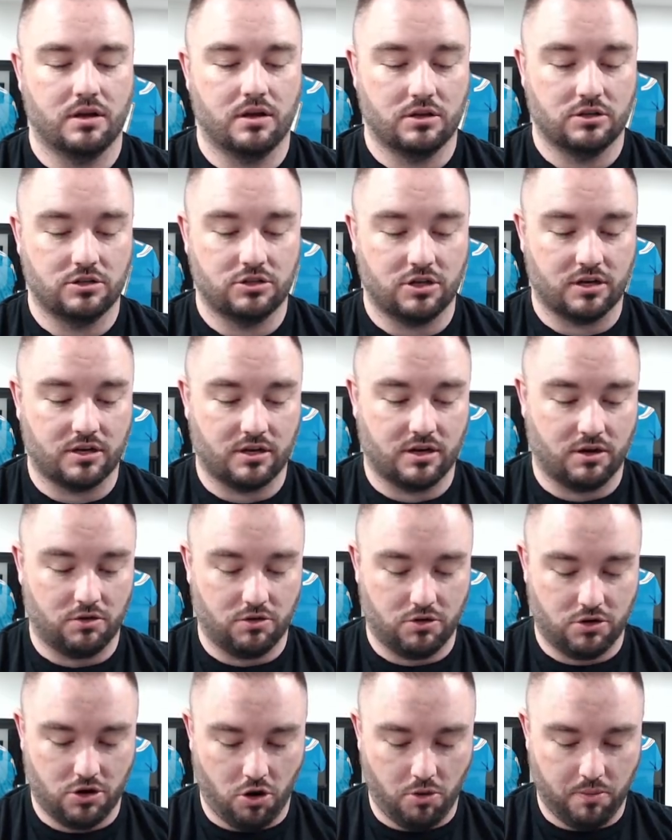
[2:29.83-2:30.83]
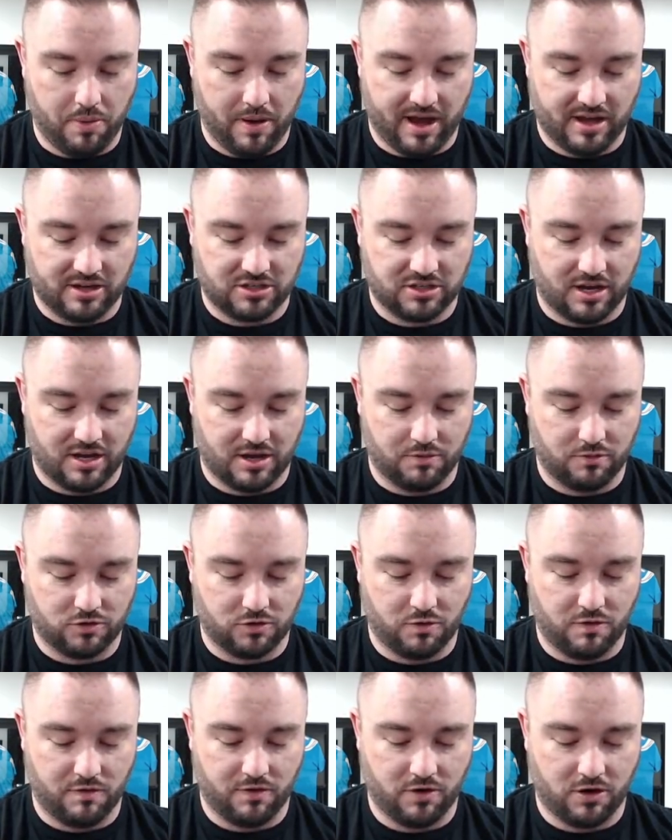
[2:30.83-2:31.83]
Check it out. No patch again, so
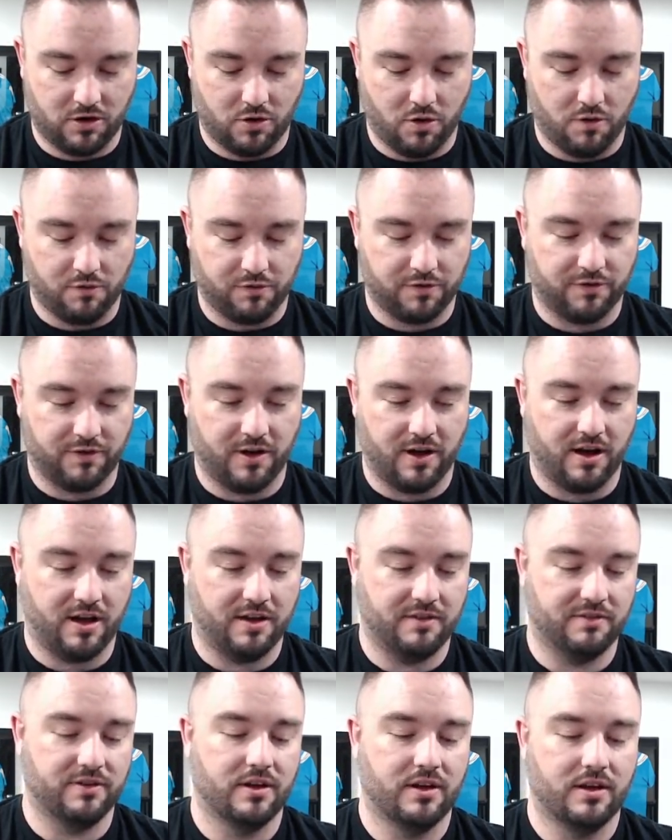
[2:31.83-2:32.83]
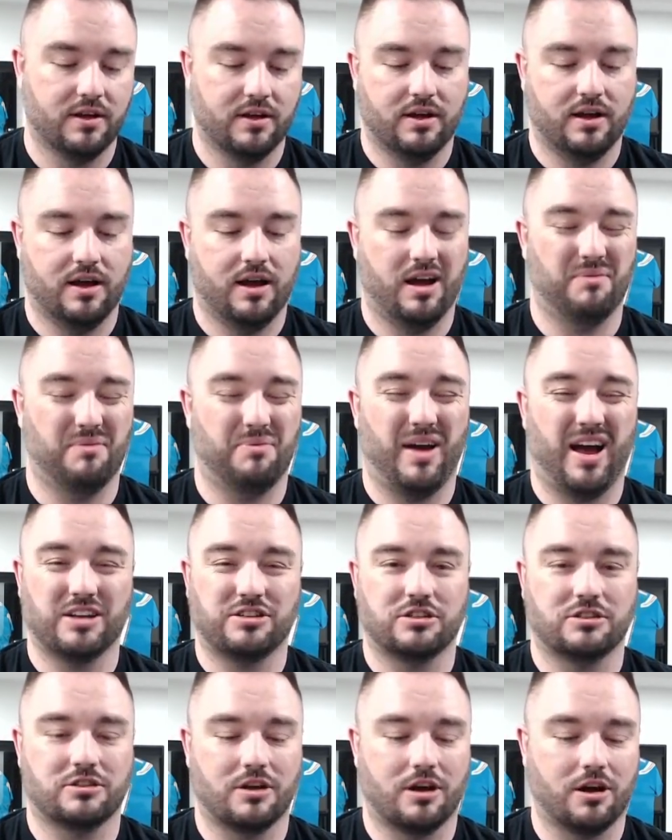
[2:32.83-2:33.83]
we've gone 0 for 5. Uh,
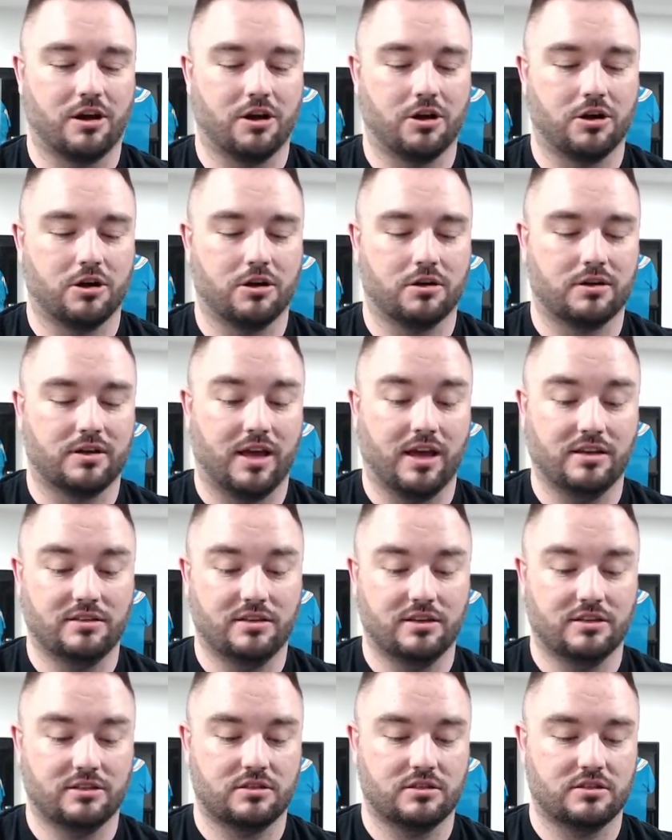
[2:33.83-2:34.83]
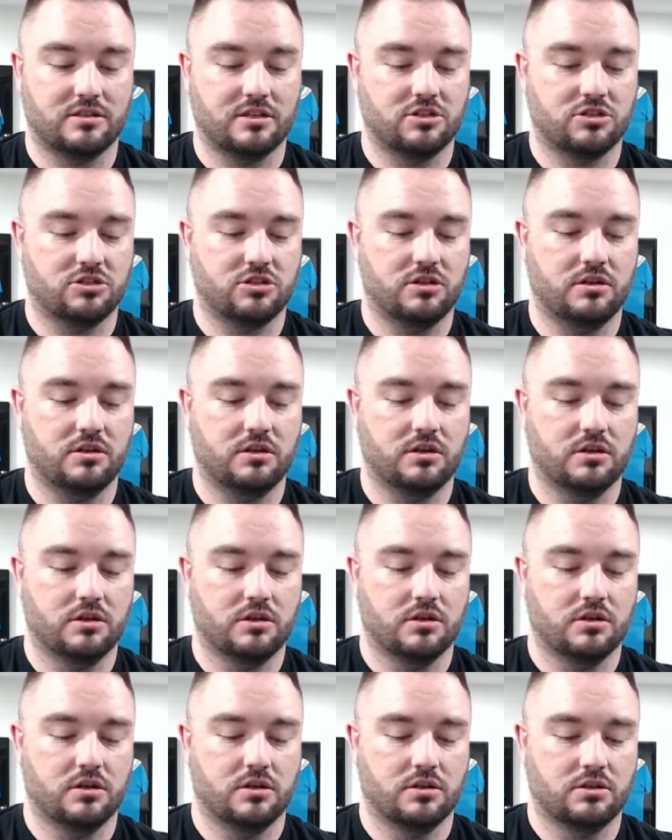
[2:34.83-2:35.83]
patches are case hits essentially.
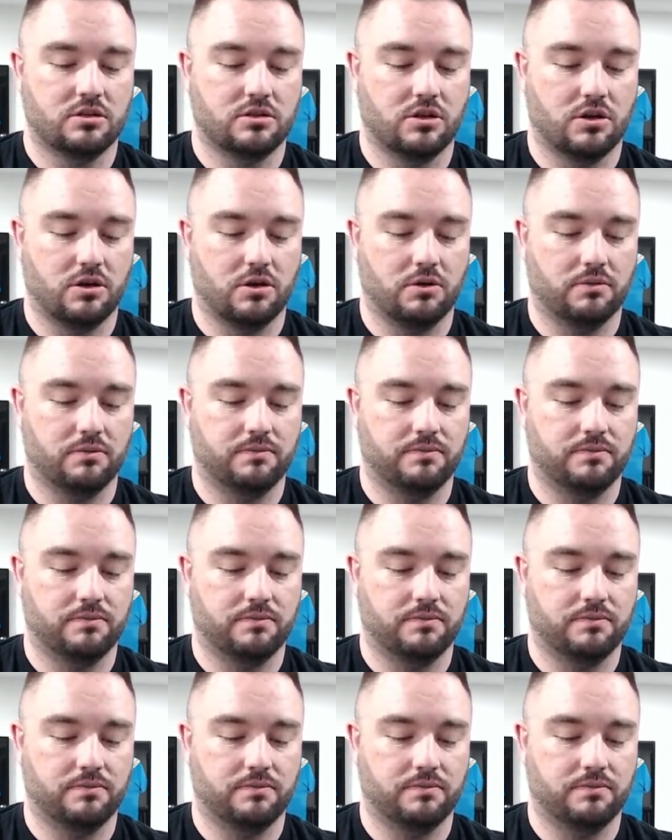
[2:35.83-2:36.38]
So